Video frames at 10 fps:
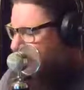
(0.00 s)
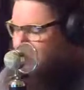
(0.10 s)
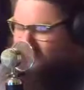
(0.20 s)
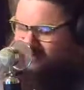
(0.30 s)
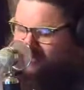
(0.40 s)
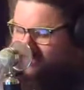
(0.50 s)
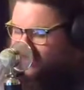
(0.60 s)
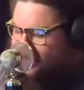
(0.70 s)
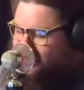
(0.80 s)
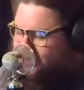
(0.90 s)
If you're going to
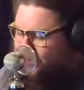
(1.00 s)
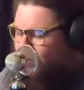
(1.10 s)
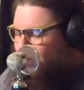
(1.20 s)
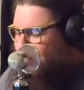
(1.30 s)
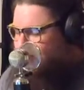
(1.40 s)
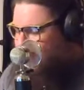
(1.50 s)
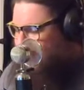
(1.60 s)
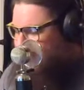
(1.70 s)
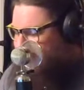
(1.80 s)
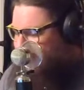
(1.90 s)
get the chords
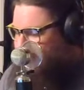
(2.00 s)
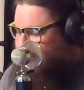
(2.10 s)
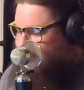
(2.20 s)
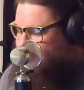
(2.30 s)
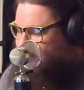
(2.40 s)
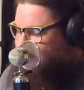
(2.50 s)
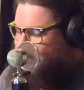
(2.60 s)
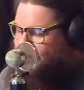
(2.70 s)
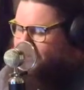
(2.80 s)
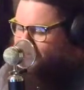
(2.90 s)
right and get the
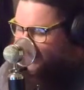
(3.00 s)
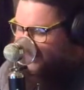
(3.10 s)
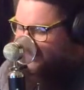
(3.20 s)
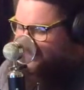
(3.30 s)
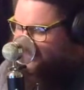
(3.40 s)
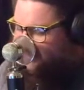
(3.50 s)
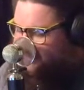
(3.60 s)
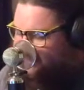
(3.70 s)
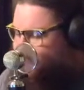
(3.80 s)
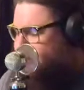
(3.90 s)
melody right,
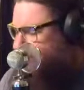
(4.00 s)
then